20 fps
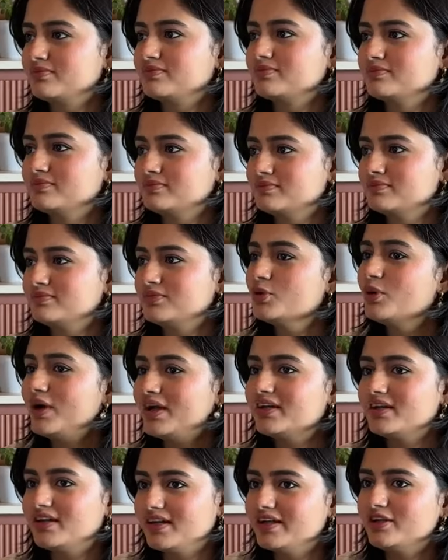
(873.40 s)
Hmm, no,
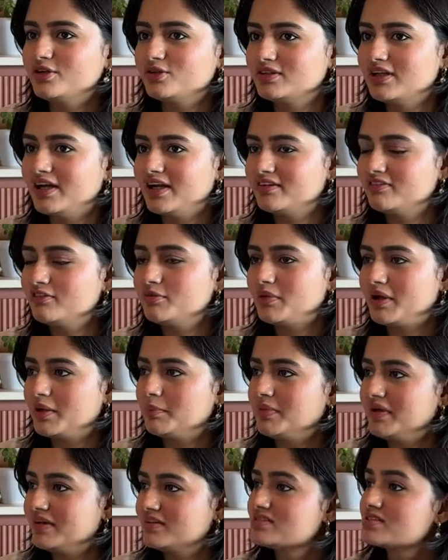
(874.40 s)
I relate to that. my
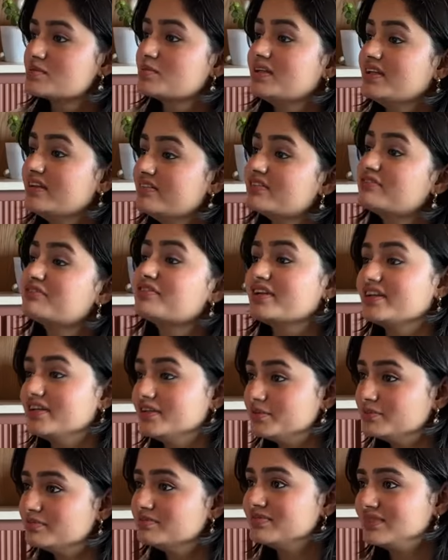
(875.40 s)
parents believe in
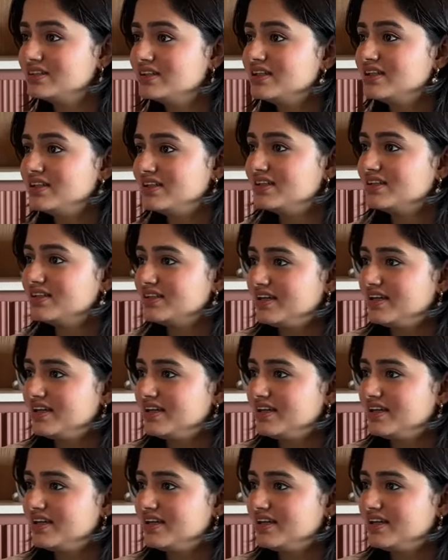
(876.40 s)
freedom. Yeah.